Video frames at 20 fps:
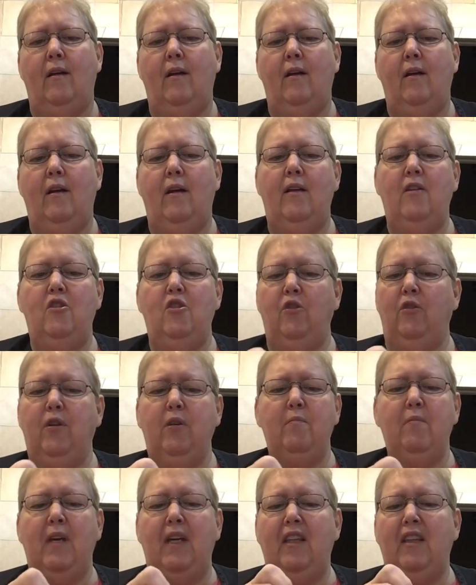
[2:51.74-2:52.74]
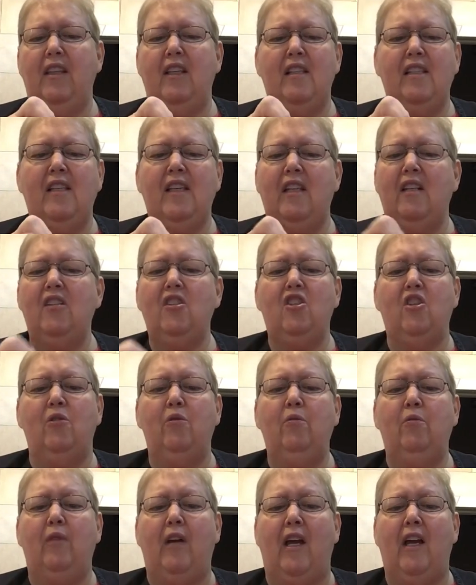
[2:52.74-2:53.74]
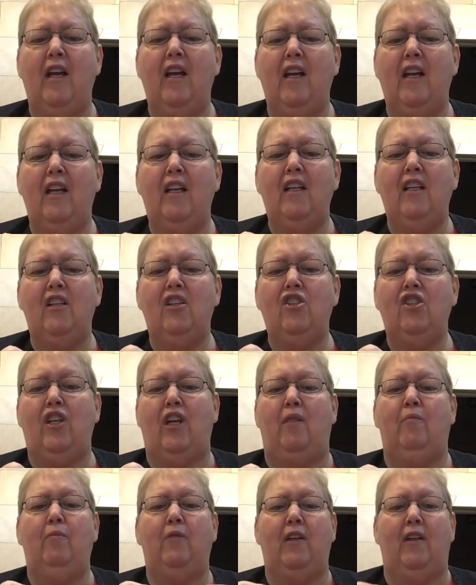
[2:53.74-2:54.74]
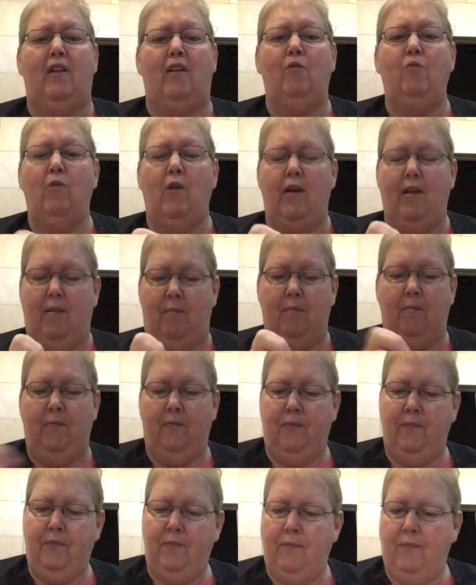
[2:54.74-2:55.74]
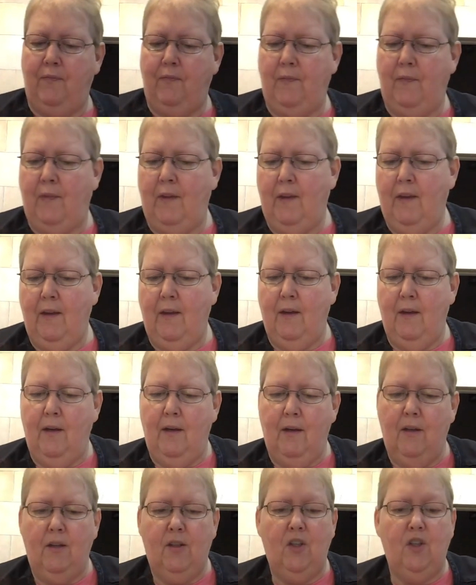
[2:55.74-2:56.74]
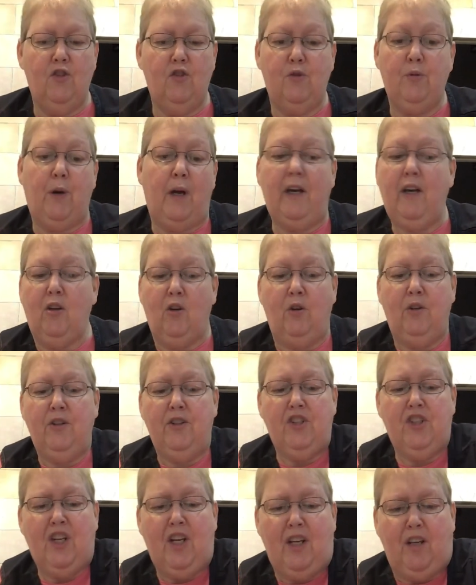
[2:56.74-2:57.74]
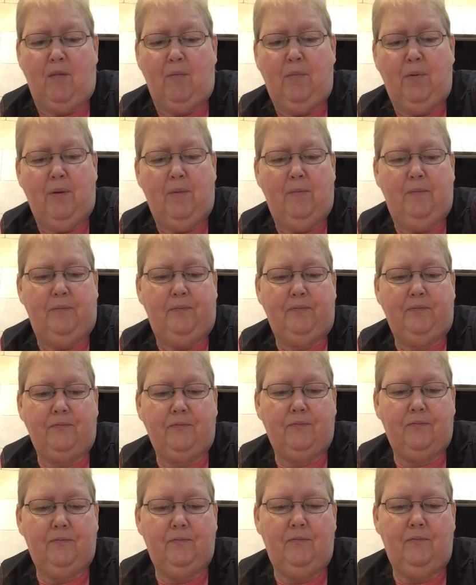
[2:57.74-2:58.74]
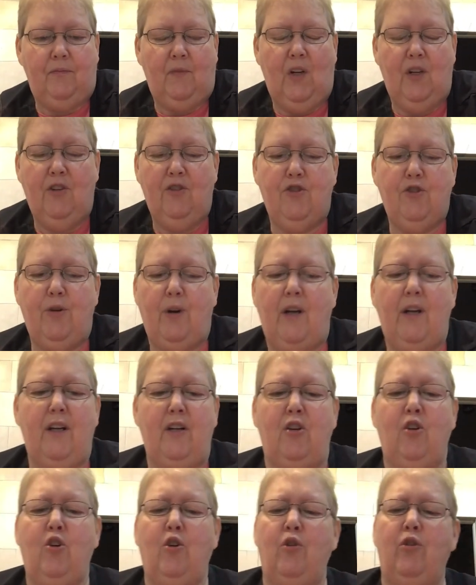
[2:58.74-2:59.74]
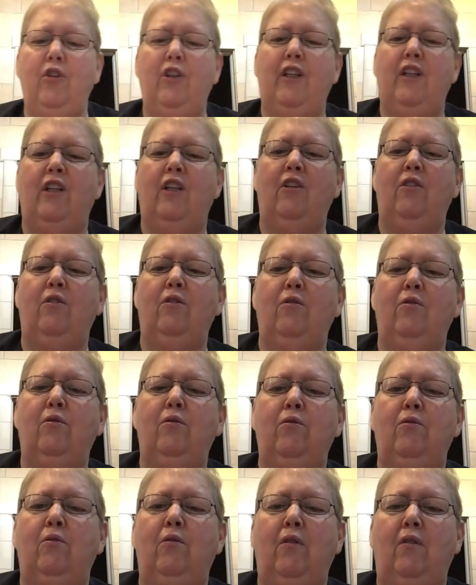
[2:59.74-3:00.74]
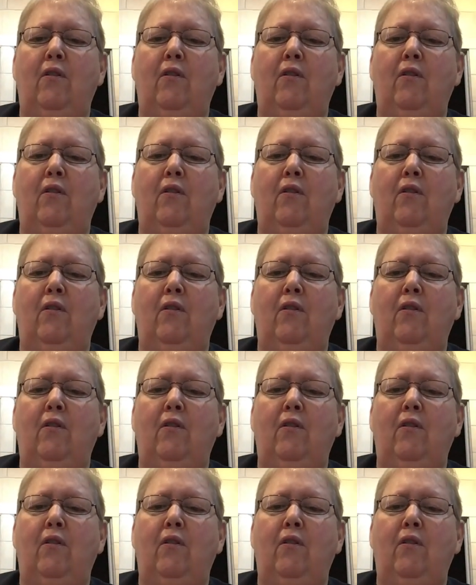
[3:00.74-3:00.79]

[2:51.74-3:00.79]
And you could make these into any shape that you want. You could try a heart shape. You could try a curlicue.